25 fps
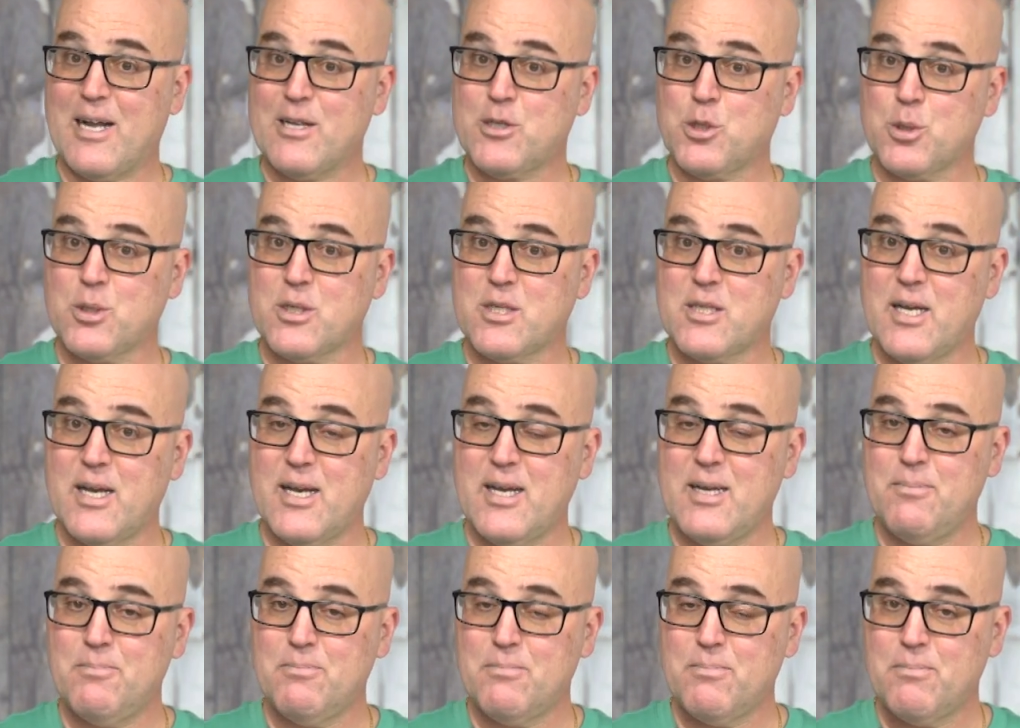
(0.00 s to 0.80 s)
Patrick's
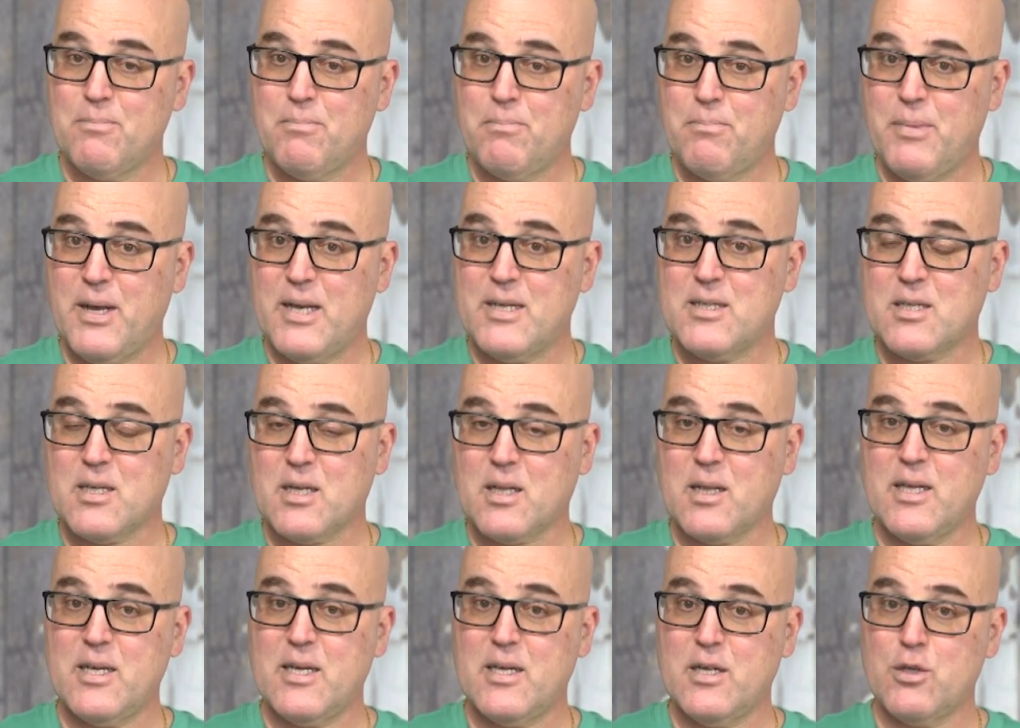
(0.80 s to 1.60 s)
Day,
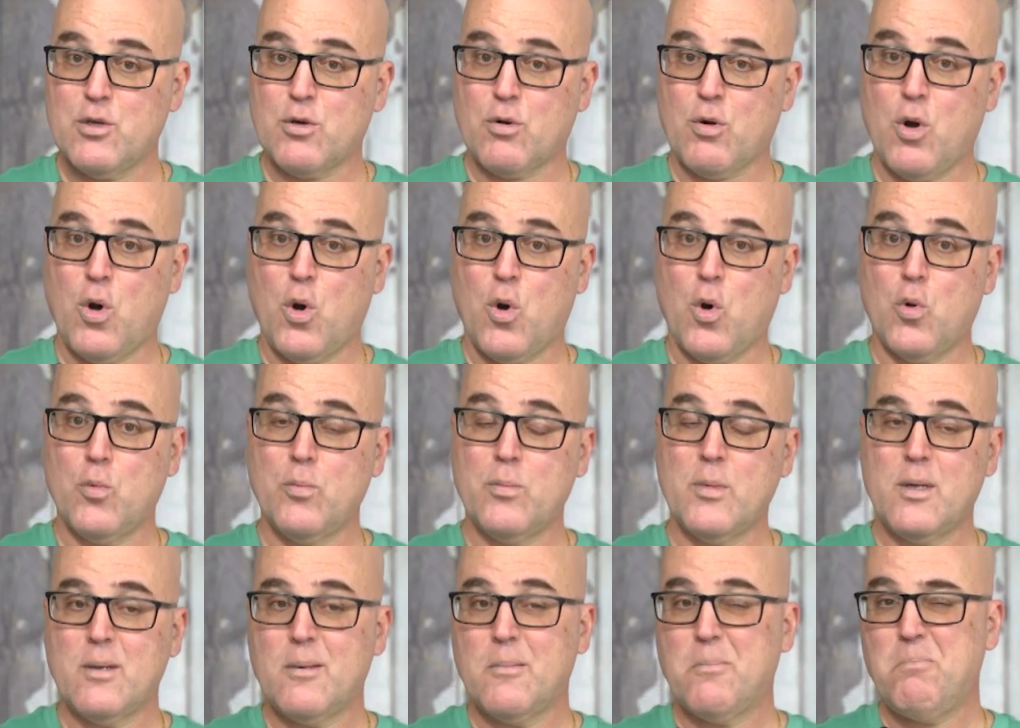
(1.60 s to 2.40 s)
basically in your
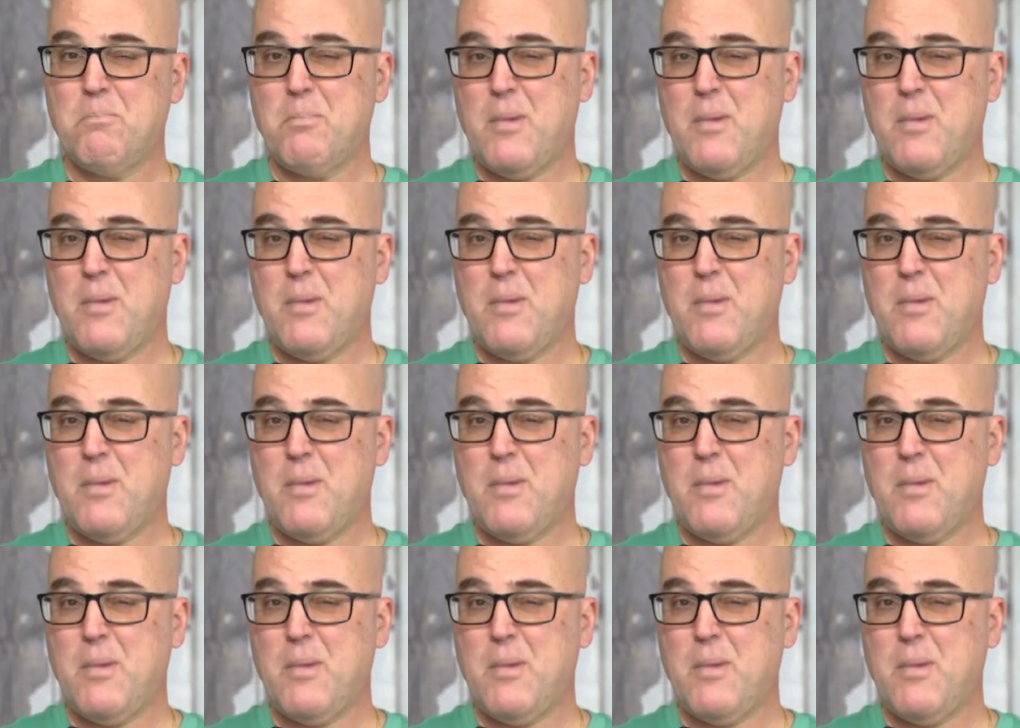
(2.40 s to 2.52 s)
home,